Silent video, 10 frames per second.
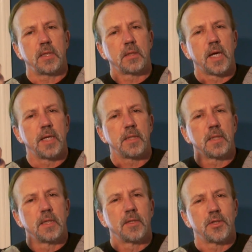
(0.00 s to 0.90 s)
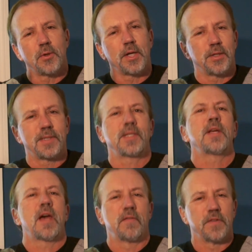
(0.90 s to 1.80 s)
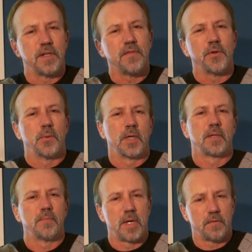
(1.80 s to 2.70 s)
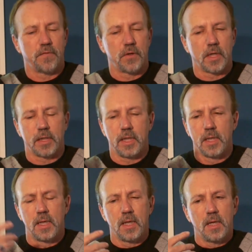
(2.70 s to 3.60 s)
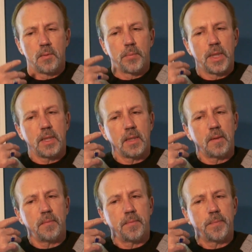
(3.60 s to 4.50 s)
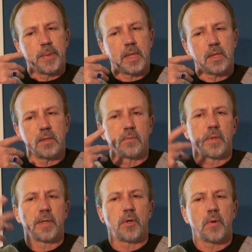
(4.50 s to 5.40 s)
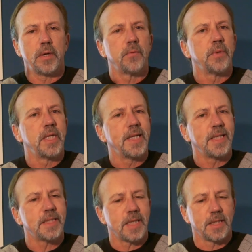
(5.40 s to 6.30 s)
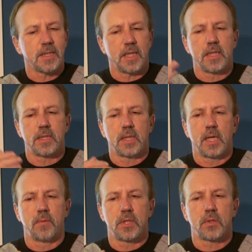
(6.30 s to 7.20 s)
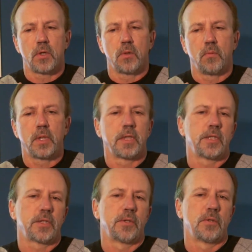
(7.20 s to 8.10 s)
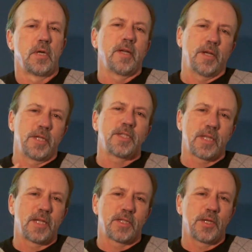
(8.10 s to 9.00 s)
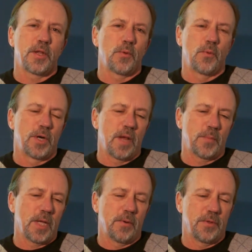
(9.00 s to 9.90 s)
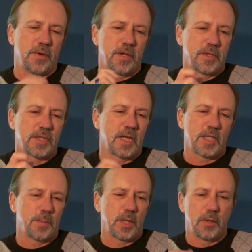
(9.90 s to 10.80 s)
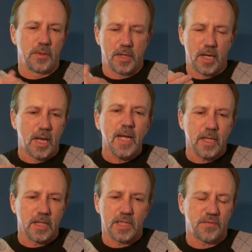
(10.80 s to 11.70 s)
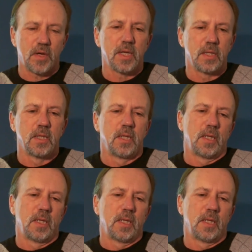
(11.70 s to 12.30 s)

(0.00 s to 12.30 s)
the light, so I could see heaven, if you will, metaphorically, but I couldn't really quite release it until I was willing to, in a sense, another word I play with, or another sentence I play with, and I like it, it's fun.